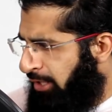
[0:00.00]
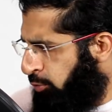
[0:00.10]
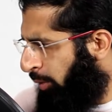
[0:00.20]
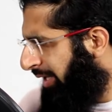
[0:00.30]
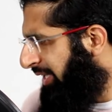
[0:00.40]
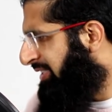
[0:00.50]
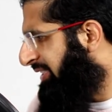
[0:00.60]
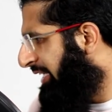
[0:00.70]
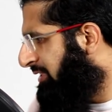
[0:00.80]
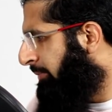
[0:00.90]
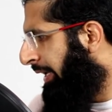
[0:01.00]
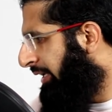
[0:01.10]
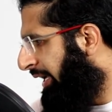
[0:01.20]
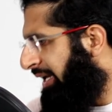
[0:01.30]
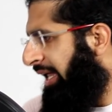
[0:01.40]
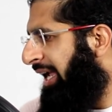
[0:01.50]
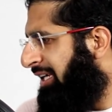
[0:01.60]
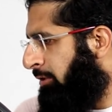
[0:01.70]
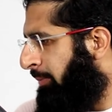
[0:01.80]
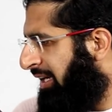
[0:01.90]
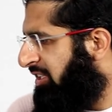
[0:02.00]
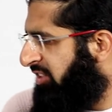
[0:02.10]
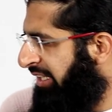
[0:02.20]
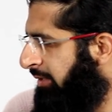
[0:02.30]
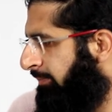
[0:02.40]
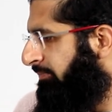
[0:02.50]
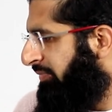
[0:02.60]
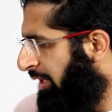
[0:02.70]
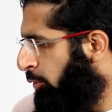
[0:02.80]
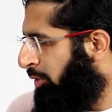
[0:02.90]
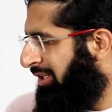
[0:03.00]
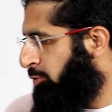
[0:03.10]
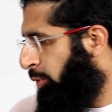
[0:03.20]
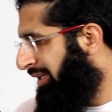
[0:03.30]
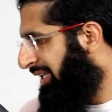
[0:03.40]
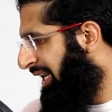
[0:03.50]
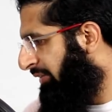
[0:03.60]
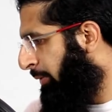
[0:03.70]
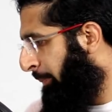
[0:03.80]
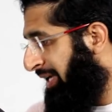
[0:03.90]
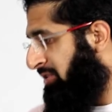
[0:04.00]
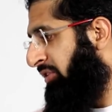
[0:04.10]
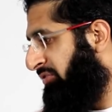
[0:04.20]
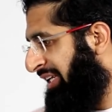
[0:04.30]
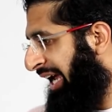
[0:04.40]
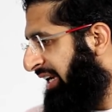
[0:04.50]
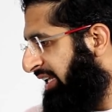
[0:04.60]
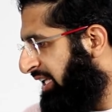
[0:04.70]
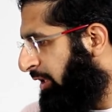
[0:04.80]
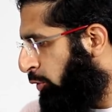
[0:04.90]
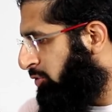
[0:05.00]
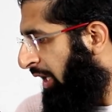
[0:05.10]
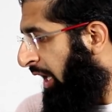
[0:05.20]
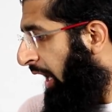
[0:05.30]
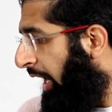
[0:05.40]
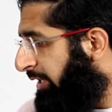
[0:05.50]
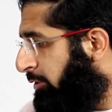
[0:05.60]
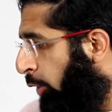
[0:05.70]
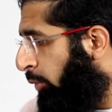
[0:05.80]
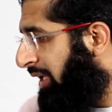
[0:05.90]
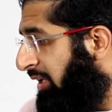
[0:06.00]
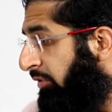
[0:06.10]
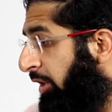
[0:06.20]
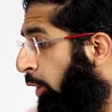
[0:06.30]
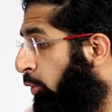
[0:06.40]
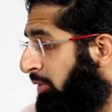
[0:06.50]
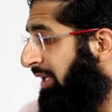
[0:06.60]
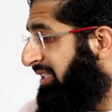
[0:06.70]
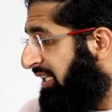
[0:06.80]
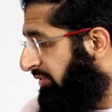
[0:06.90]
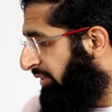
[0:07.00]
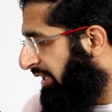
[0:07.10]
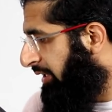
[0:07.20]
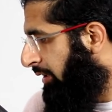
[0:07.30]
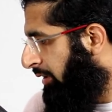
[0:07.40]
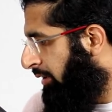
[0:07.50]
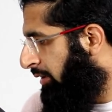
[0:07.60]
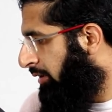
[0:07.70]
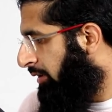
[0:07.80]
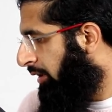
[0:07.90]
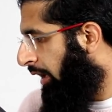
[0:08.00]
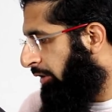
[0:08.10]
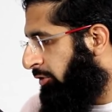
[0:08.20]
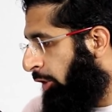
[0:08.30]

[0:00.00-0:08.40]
Here's what he says, mate. In Inked magazine in August 2011, page 59, he goes, I don't even own a TV. I